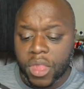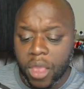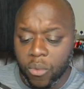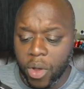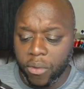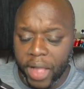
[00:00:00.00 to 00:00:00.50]

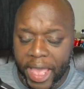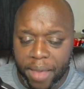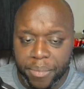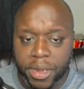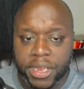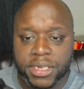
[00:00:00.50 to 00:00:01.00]
And what will
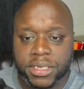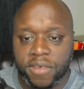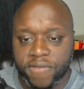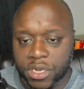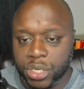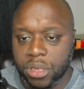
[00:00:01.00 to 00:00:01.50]
happen is
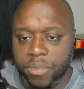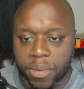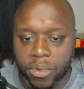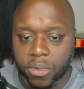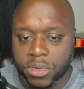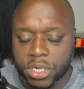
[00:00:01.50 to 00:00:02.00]
eventually
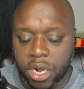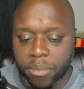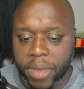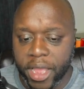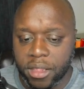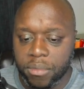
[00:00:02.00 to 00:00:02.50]
people will start
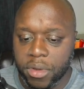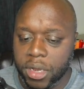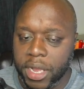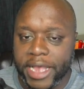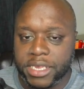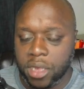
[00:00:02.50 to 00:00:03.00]
buying the
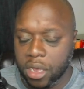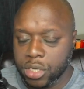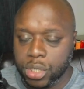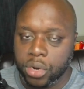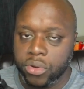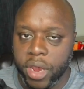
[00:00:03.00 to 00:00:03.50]
book, as long as
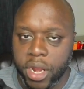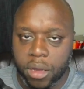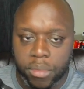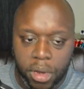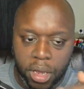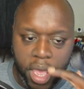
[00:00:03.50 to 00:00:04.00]
you're creating a
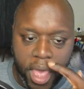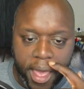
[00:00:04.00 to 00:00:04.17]
book